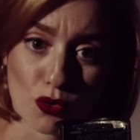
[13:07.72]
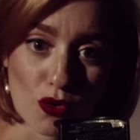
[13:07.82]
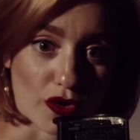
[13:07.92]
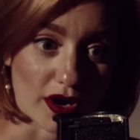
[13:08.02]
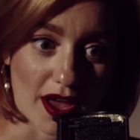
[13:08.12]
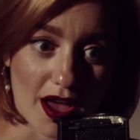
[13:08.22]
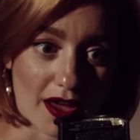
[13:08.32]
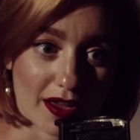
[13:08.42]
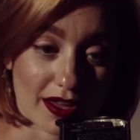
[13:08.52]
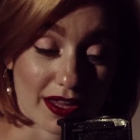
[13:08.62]
date? mm. Sure.
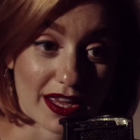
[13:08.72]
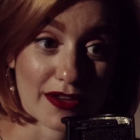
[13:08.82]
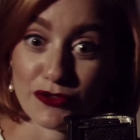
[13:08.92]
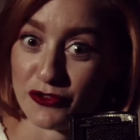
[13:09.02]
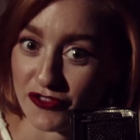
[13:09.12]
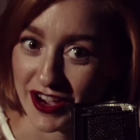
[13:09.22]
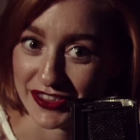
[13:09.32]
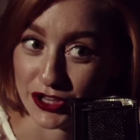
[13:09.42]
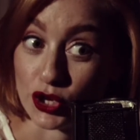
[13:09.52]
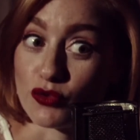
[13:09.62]
If you
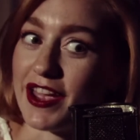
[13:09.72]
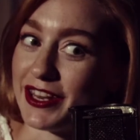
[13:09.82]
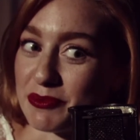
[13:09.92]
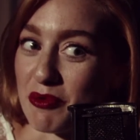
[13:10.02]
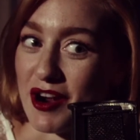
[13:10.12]
find the curator's